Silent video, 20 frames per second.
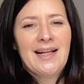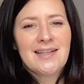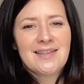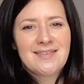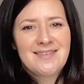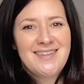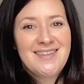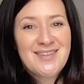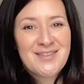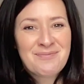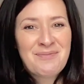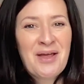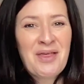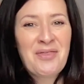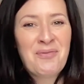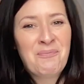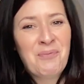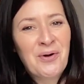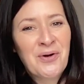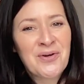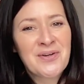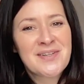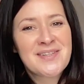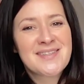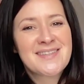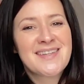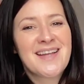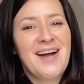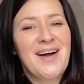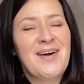Alex T. Smith
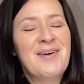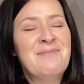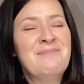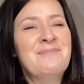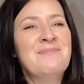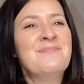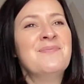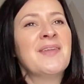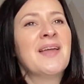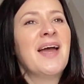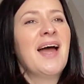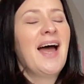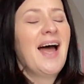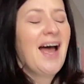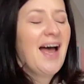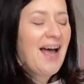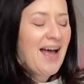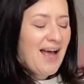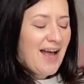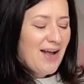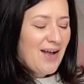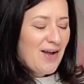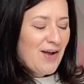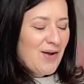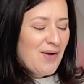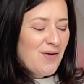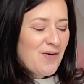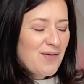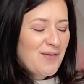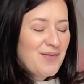books,
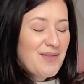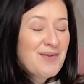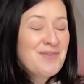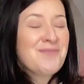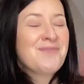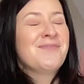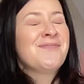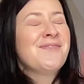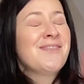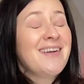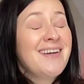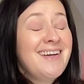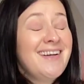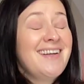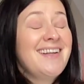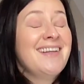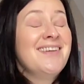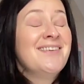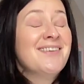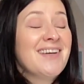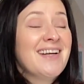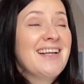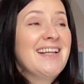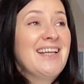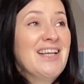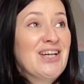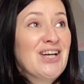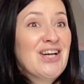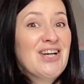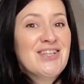they're really,
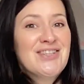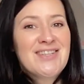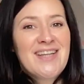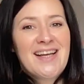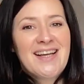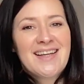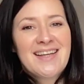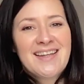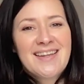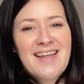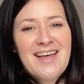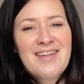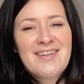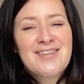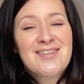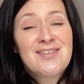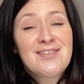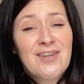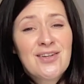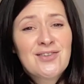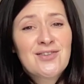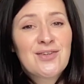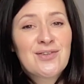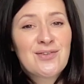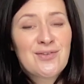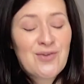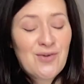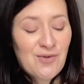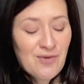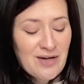really good. Like they're such good
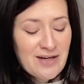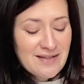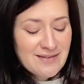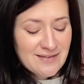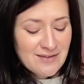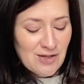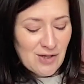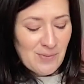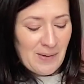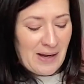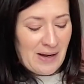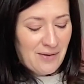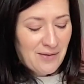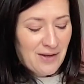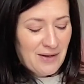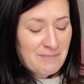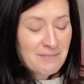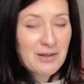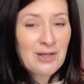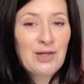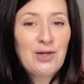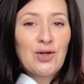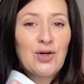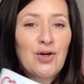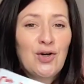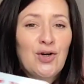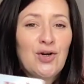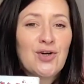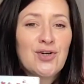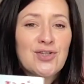stories. They're about
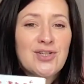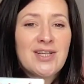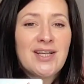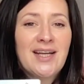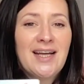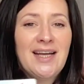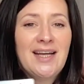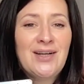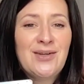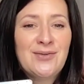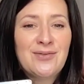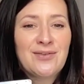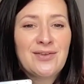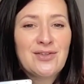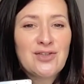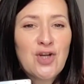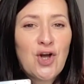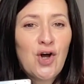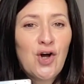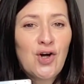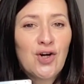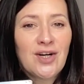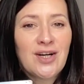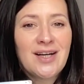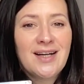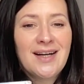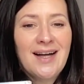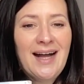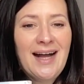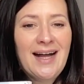Claude, who's the dog,
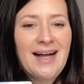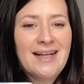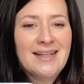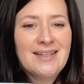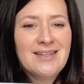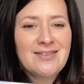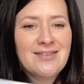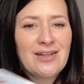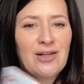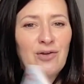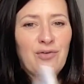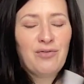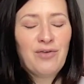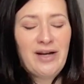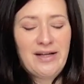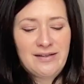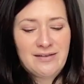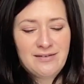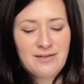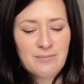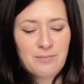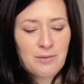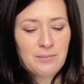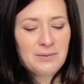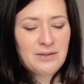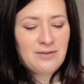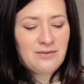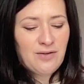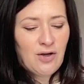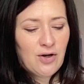and his little friend Sir
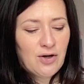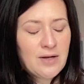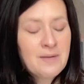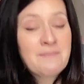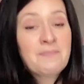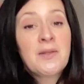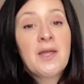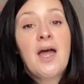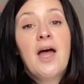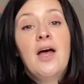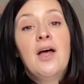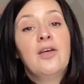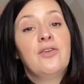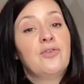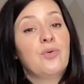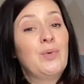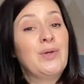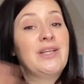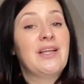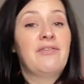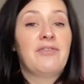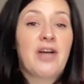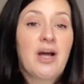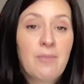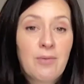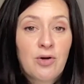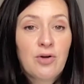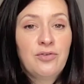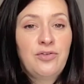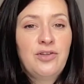Bobbly Sock. So we'd never
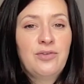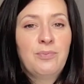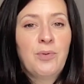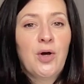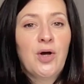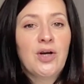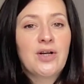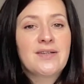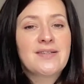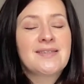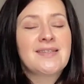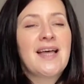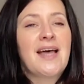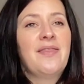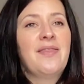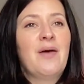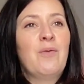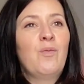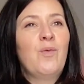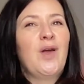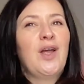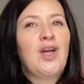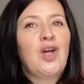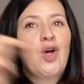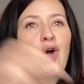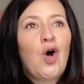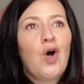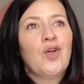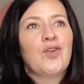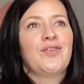come across these books, and then we
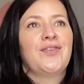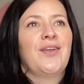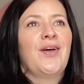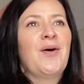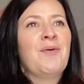got